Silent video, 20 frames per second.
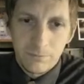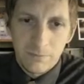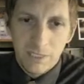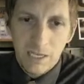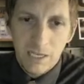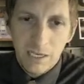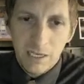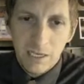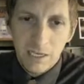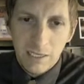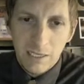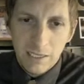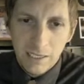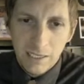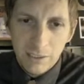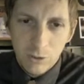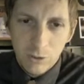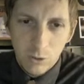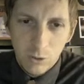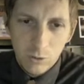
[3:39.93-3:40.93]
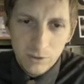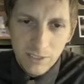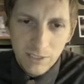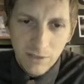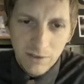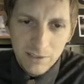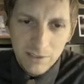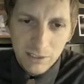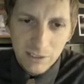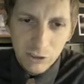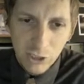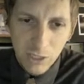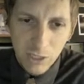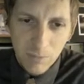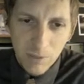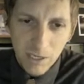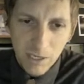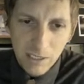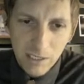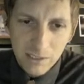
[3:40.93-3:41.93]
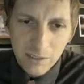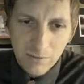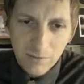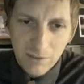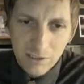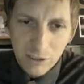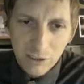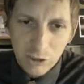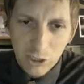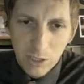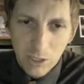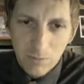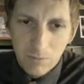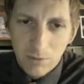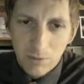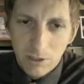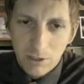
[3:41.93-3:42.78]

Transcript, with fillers: okay and again don't save it as a JPEG save it as a J